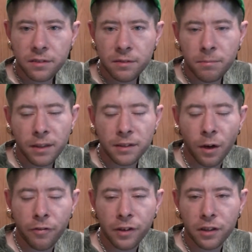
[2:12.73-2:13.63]

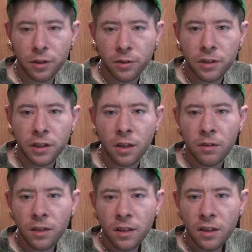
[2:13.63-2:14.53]
myself included,
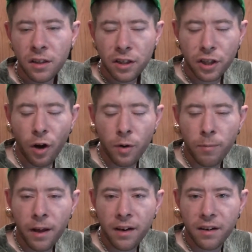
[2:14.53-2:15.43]
you go to
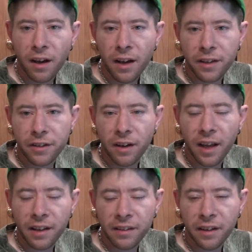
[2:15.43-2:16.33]
bed at night and you're
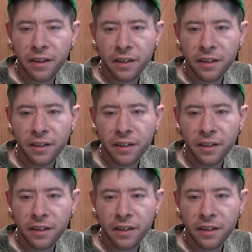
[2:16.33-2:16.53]
laying there,